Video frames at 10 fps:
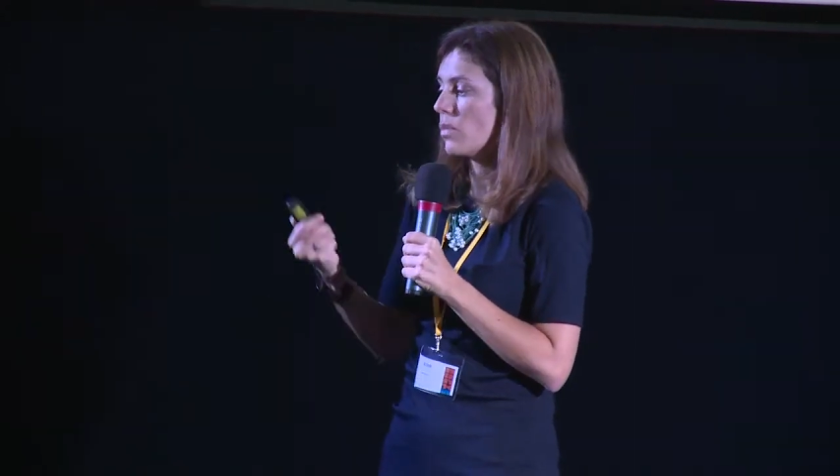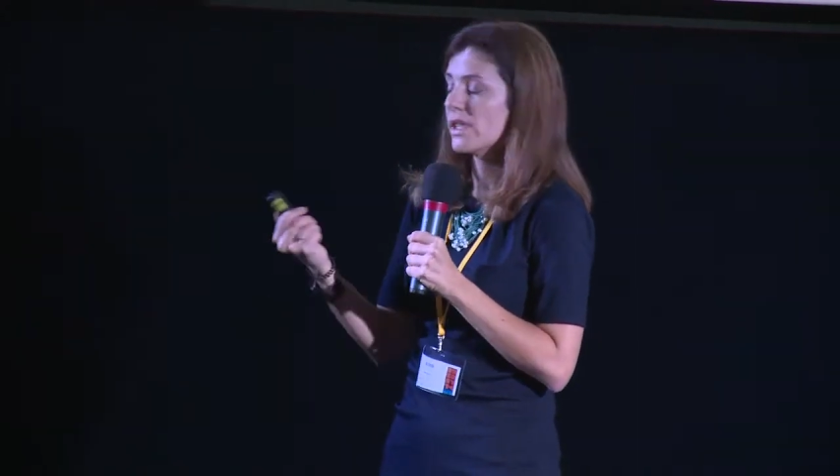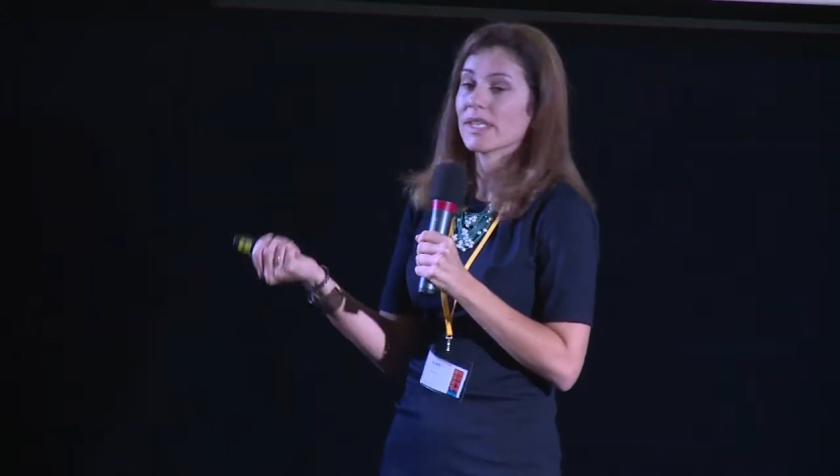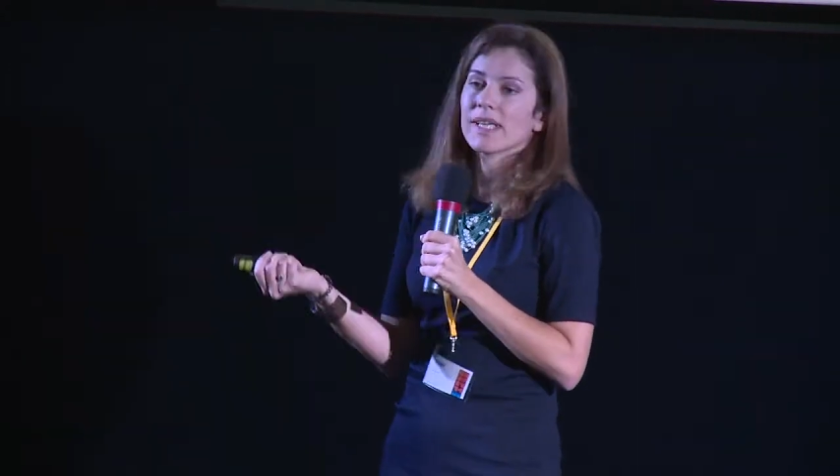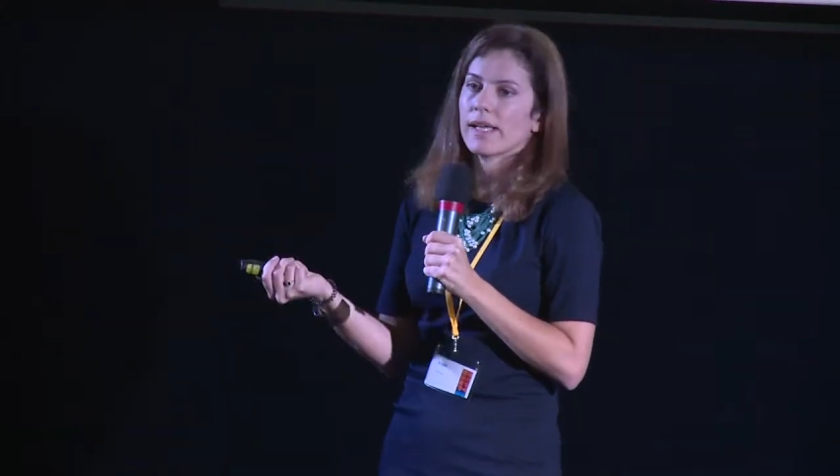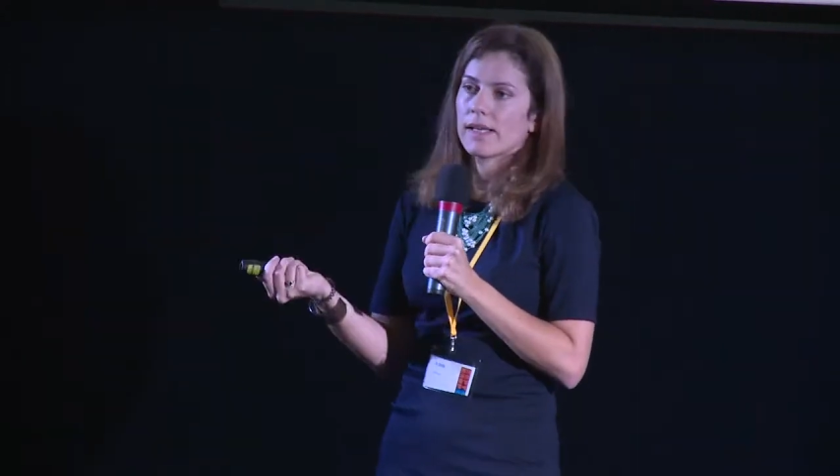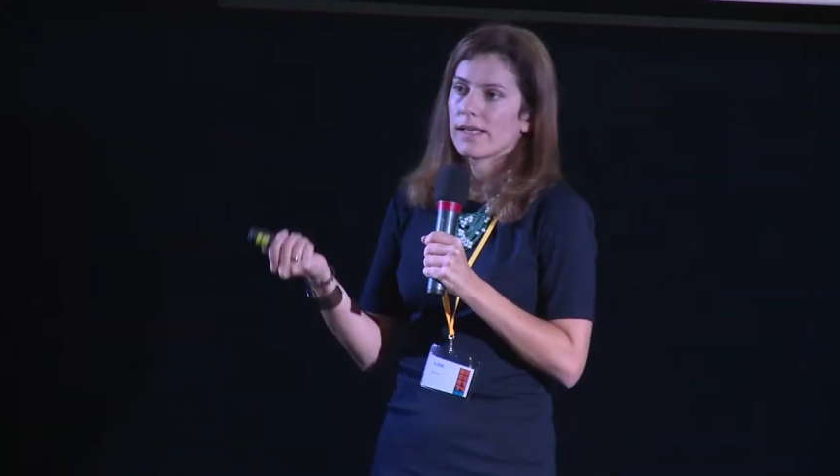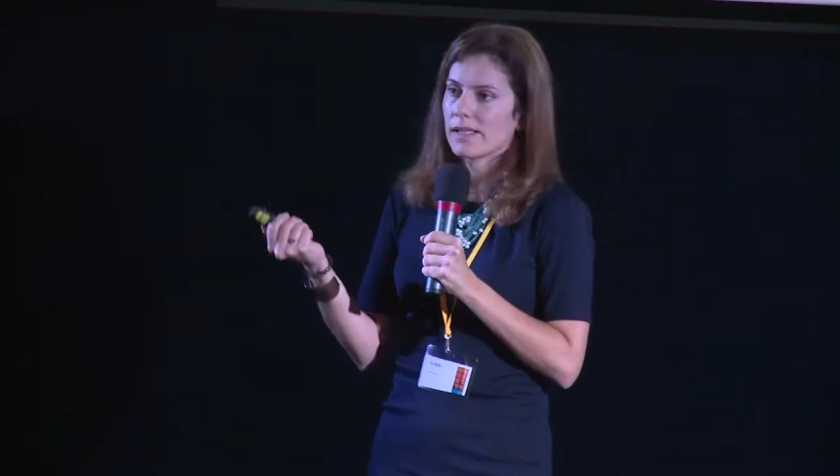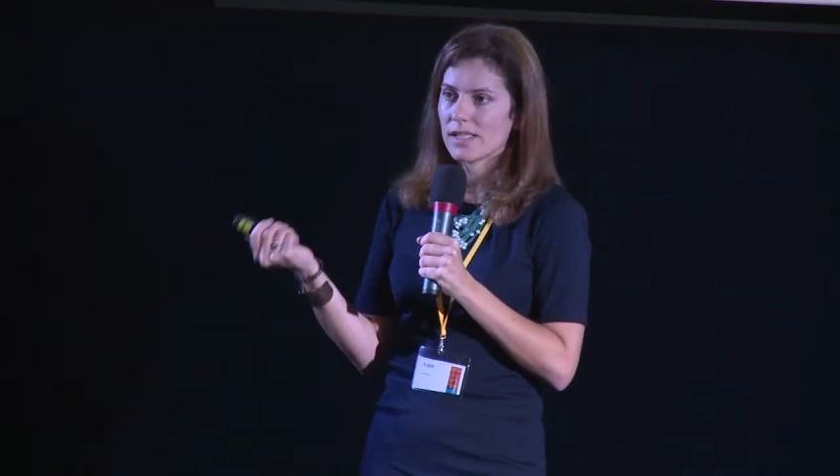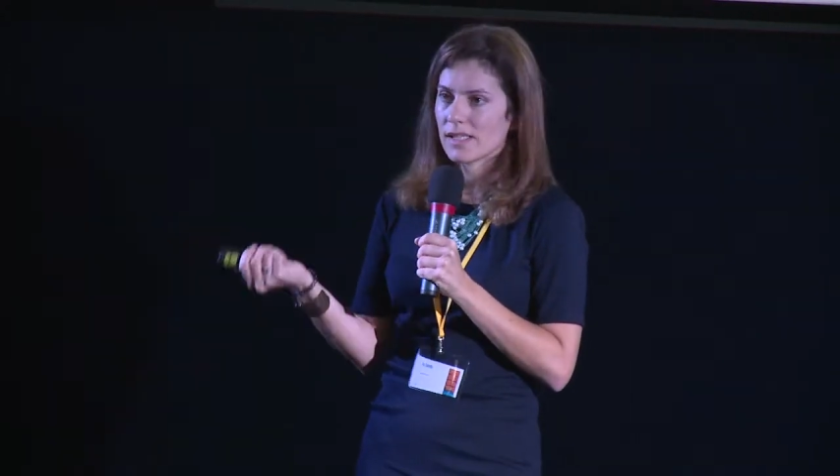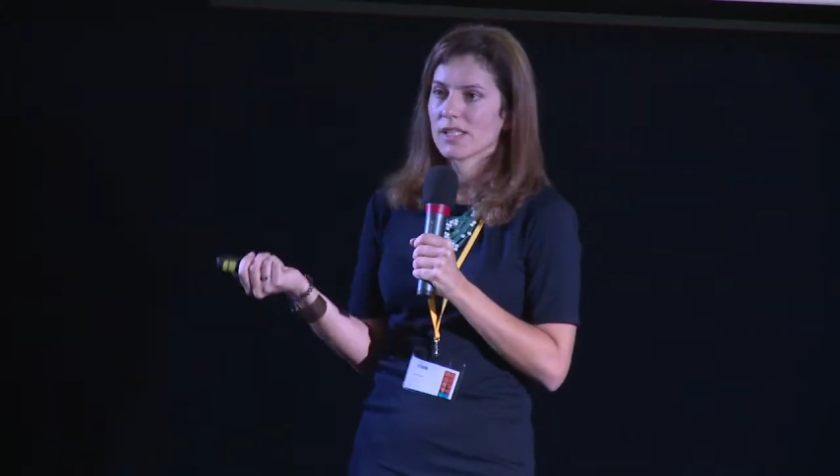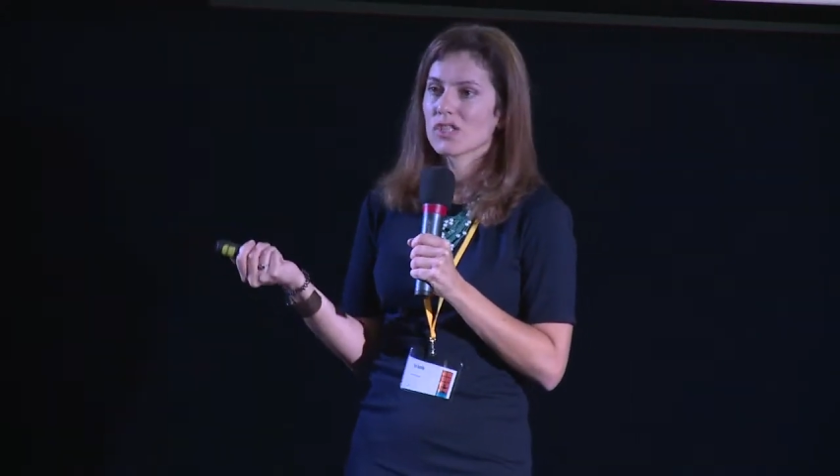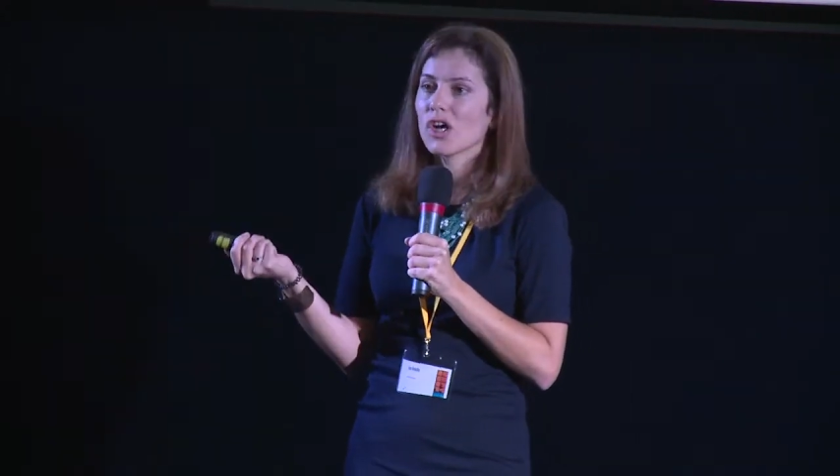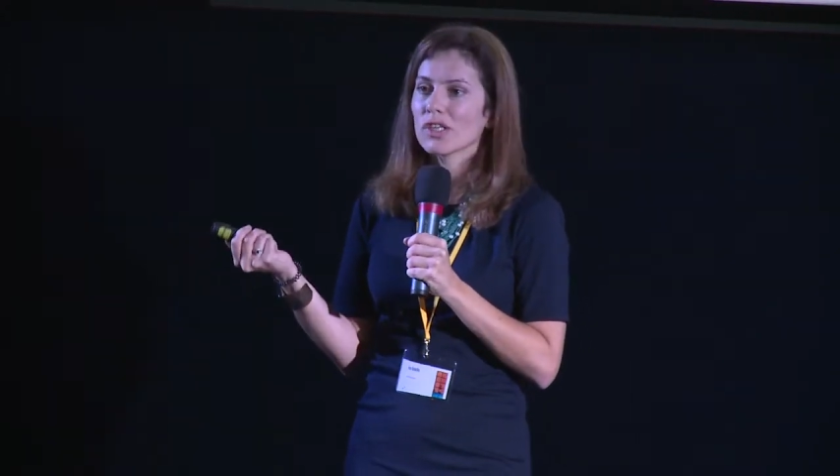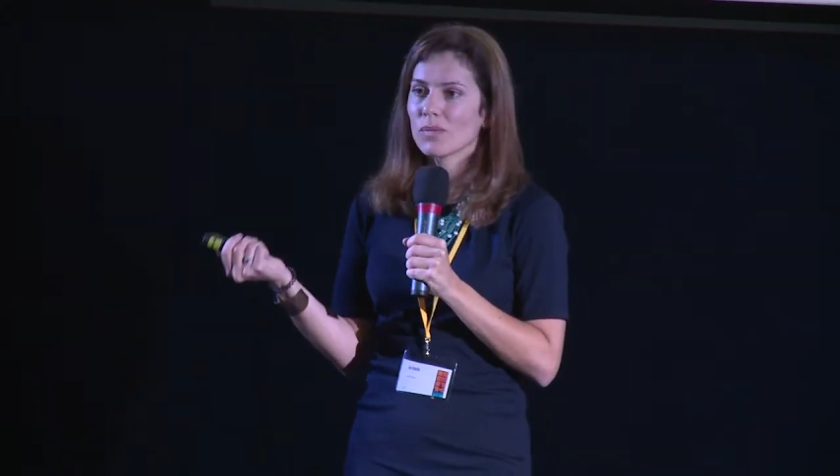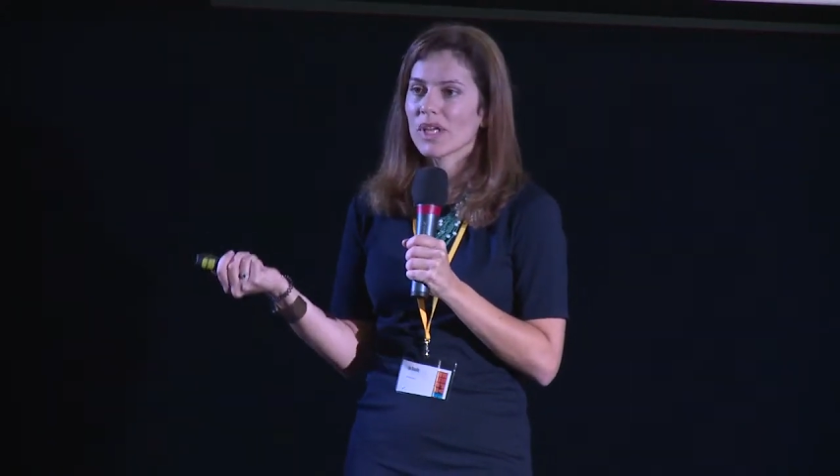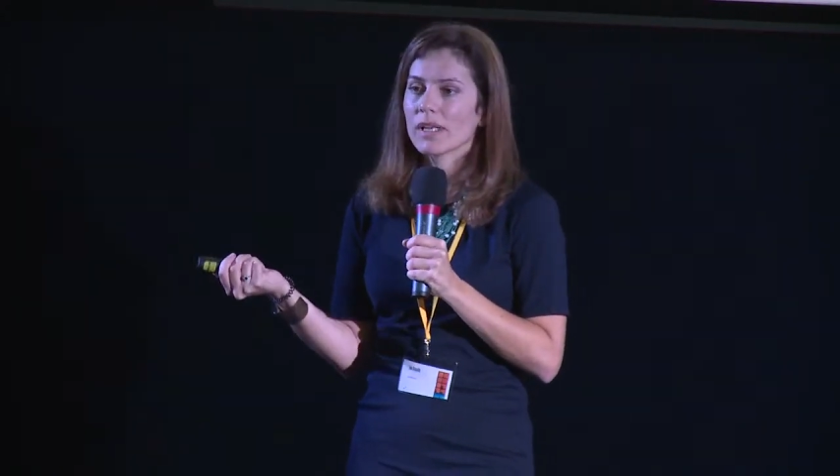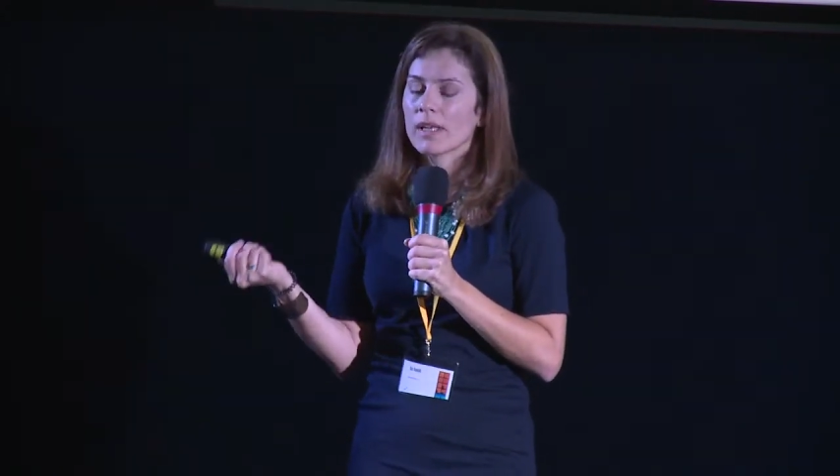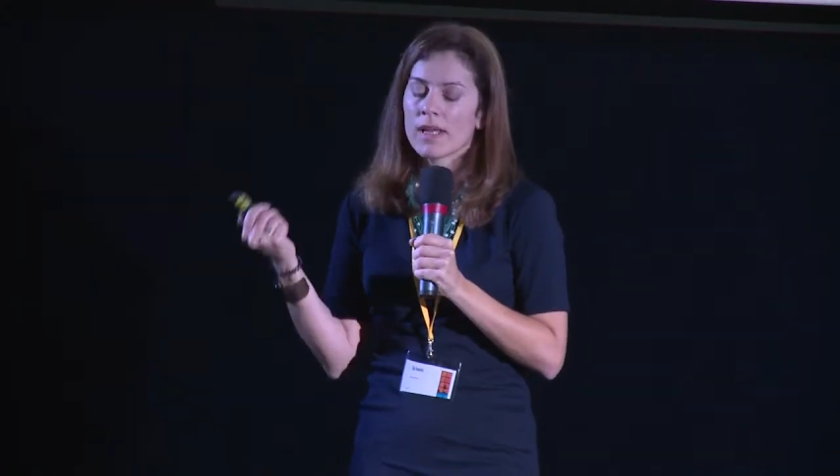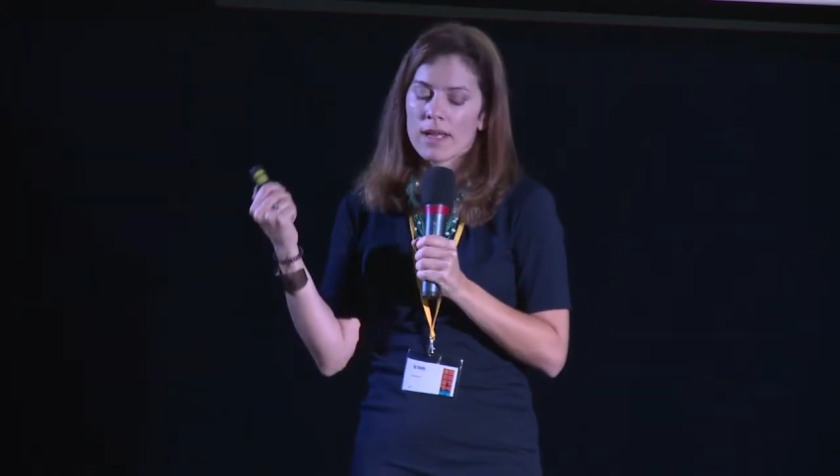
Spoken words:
But again, this does not mean